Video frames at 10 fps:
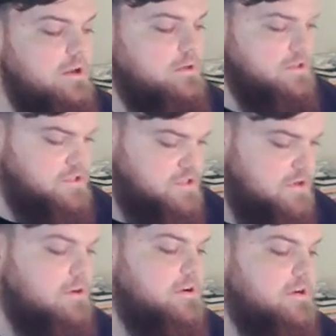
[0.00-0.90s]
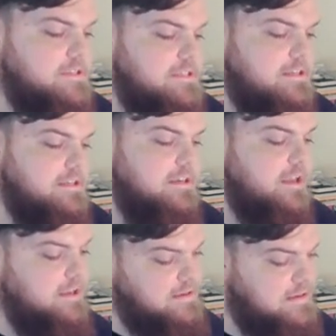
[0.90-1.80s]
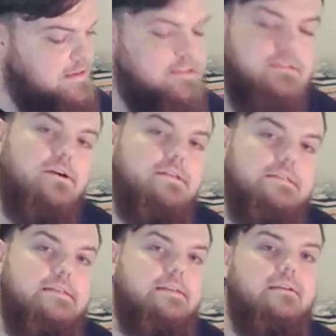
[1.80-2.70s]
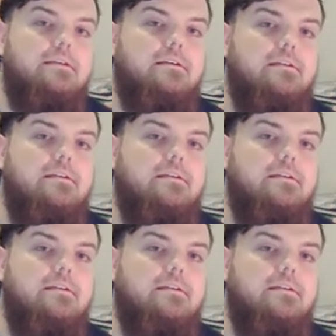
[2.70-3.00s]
you start on D, and you end on D,